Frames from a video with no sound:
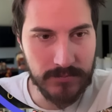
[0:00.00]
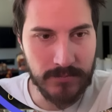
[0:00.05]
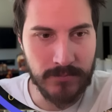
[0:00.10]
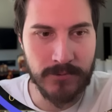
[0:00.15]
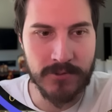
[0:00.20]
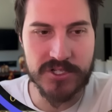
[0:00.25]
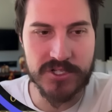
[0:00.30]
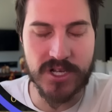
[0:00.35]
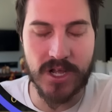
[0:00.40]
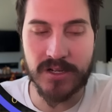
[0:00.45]

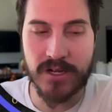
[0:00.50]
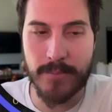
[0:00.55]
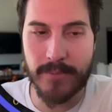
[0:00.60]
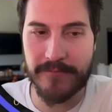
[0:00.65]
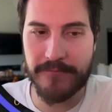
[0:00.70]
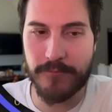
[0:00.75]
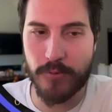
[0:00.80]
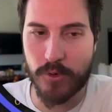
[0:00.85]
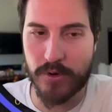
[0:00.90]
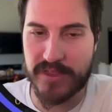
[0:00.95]
Stock
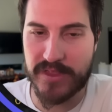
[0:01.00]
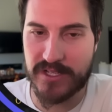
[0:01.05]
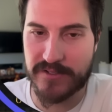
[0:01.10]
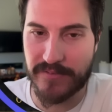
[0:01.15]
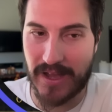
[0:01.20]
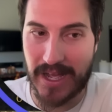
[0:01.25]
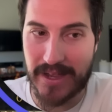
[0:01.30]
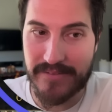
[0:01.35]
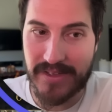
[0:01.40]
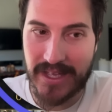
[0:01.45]
number 4 of these
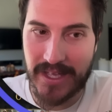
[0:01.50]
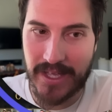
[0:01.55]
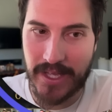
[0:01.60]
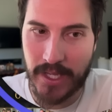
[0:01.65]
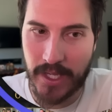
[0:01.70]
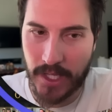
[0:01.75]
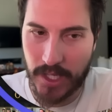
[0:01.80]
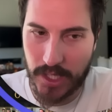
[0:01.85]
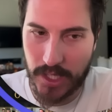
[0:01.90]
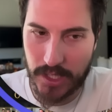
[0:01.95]

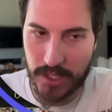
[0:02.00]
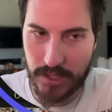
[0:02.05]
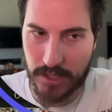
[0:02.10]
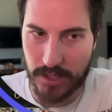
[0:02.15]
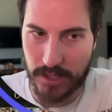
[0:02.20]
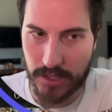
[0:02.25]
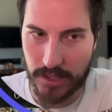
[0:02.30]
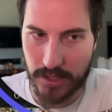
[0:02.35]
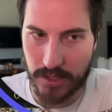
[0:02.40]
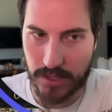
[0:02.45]
5
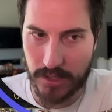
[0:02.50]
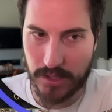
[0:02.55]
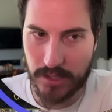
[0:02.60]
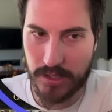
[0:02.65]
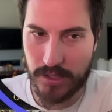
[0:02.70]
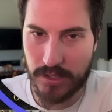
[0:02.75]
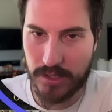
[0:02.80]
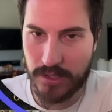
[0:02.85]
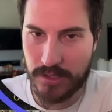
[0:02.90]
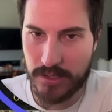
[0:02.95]

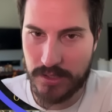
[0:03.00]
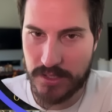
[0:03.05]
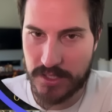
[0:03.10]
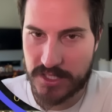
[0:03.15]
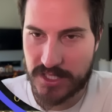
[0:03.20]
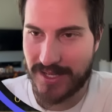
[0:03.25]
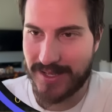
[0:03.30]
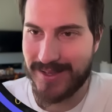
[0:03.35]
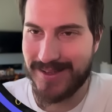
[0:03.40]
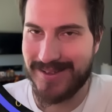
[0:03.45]

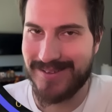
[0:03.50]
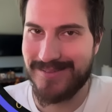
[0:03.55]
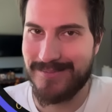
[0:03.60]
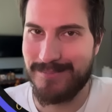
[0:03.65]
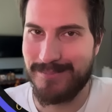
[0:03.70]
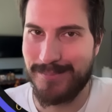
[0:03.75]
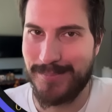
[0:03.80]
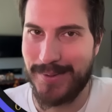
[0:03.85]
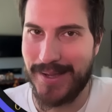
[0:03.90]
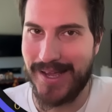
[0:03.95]
is
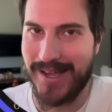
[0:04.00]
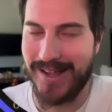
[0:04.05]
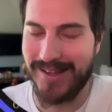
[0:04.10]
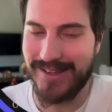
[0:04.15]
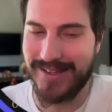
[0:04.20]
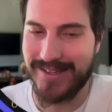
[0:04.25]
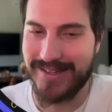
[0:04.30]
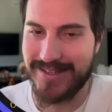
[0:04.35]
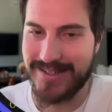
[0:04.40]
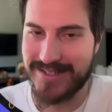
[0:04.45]

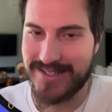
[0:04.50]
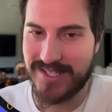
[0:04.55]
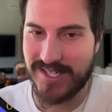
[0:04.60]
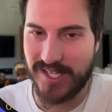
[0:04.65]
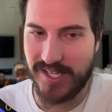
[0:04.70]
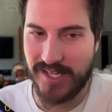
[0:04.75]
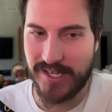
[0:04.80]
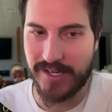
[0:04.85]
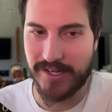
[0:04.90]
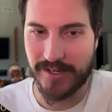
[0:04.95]

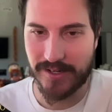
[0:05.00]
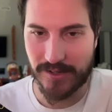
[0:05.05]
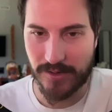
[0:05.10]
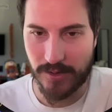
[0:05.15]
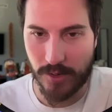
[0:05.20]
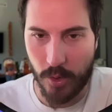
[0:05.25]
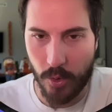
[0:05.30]
Palantir.